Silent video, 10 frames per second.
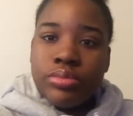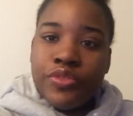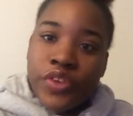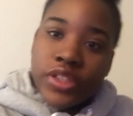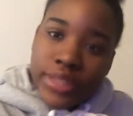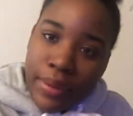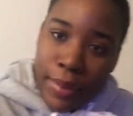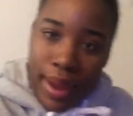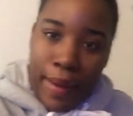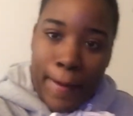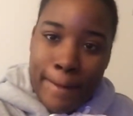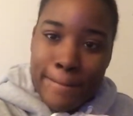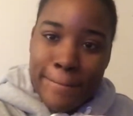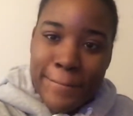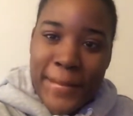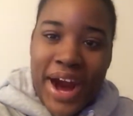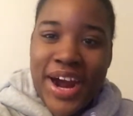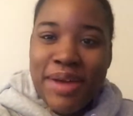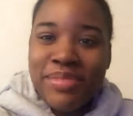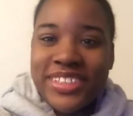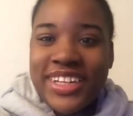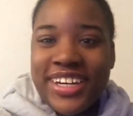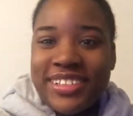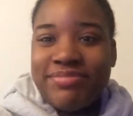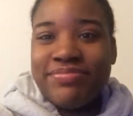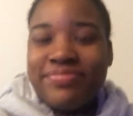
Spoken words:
First day back. I'm excited.